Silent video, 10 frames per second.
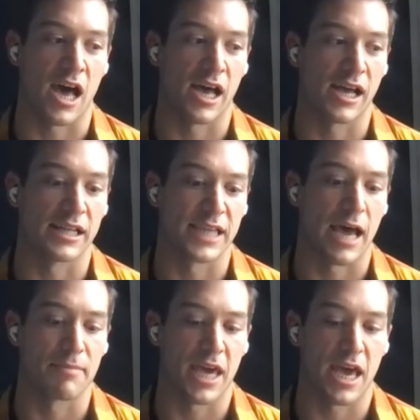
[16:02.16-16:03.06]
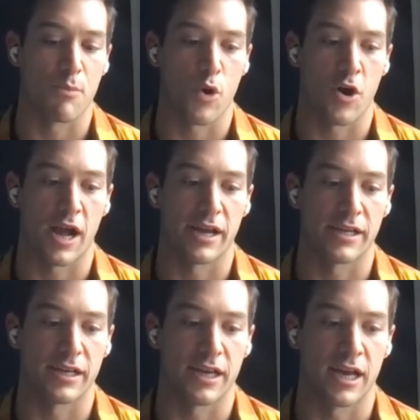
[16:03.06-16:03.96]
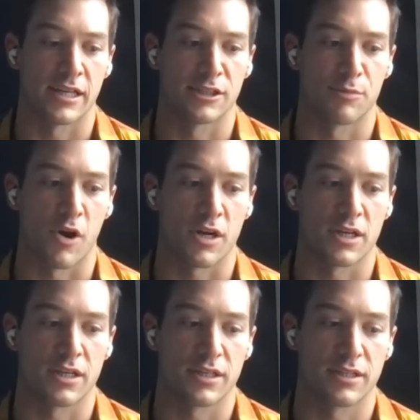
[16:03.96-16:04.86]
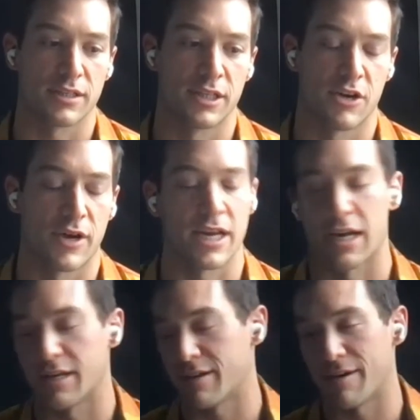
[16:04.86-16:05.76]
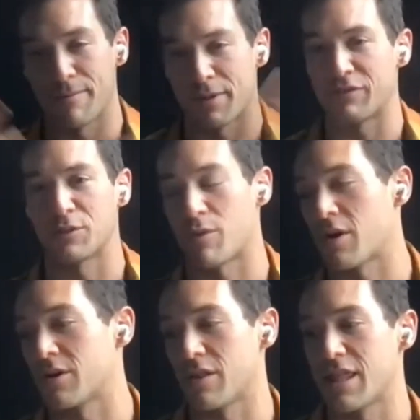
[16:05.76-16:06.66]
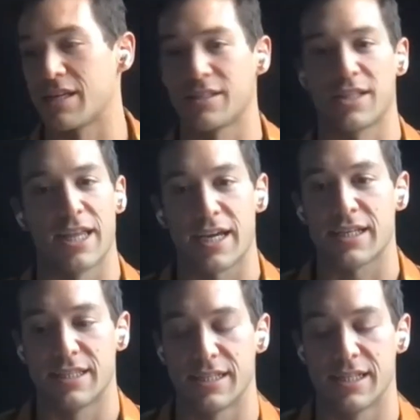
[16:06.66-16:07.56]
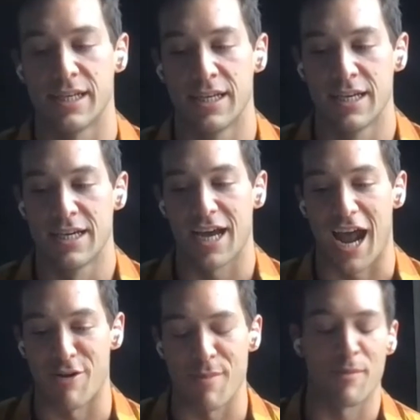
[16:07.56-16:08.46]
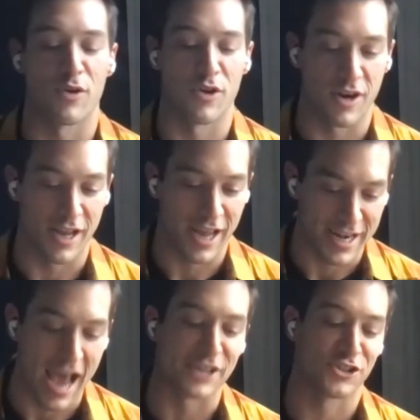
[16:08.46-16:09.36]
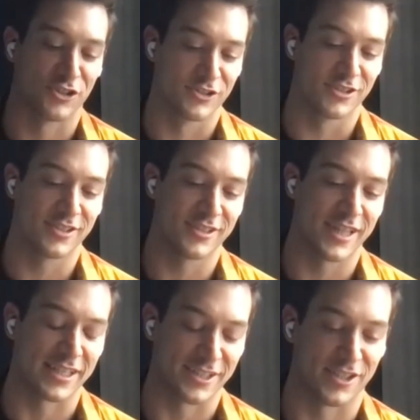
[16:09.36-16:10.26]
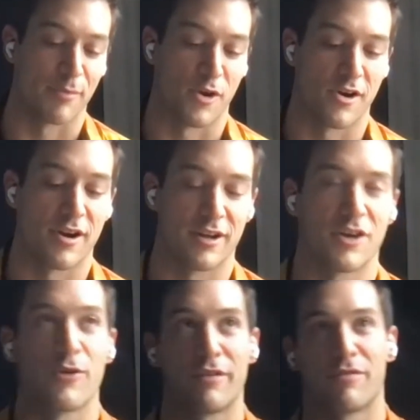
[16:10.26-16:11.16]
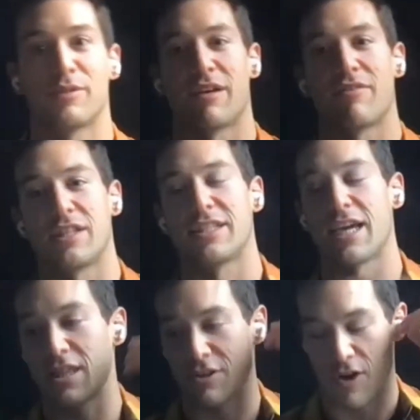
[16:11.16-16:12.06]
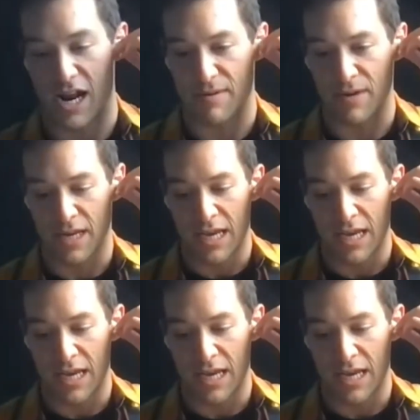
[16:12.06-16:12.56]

a time came where a spark, I got a bit of a spark, or things clicked. And I remember at nationals that summer, going from seventh into eighth grade,